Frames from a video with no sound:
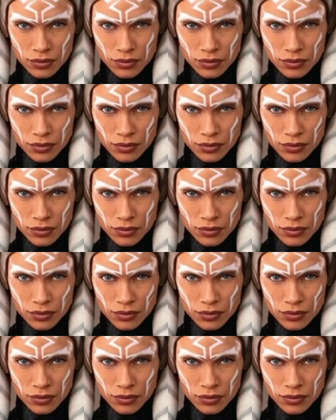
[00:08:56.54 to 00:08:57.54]

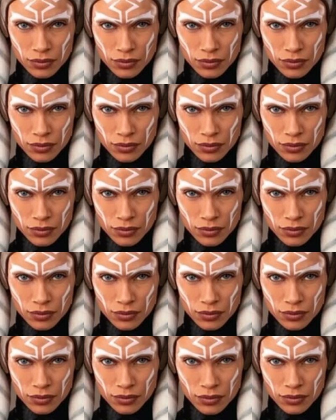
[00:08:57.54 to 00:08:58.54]

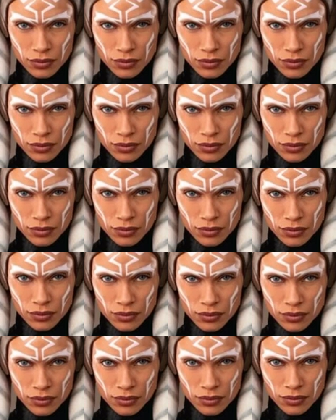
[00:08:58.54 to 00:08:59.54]

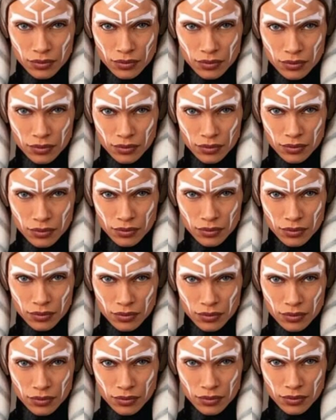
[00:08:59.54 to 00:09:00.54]

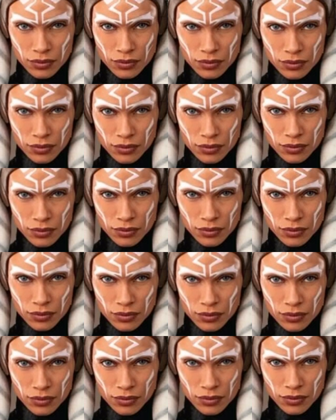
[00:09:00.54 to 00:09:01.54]

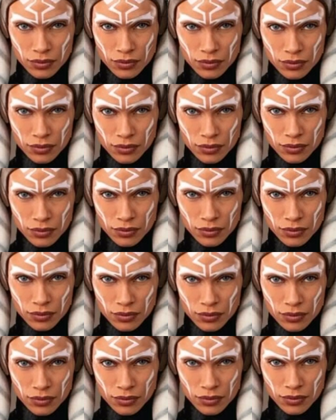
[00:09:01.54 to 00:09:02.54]

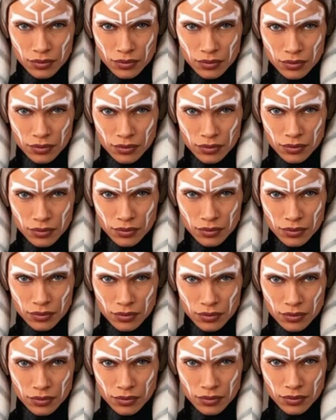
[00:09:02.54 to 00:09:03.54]

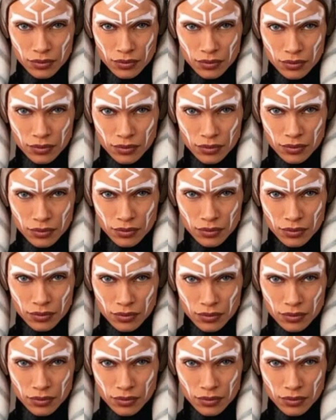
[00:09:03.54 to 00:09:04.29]
The person shown says nothing.